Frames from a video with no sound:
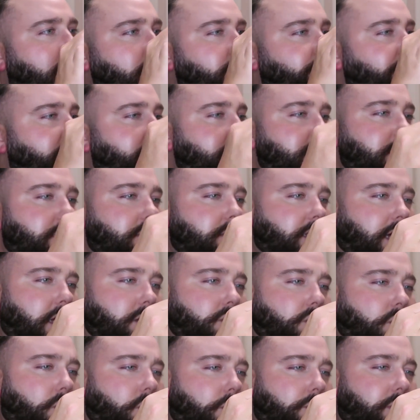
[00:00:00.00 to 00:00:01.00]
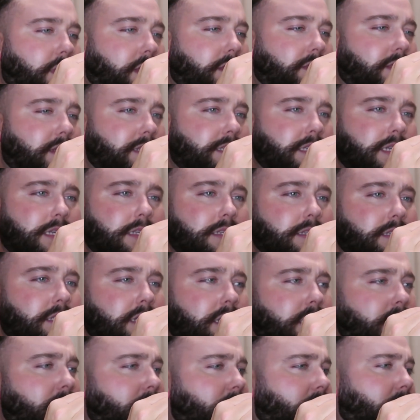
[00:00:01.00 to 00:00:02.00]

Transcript: I, this is, I don't think this is,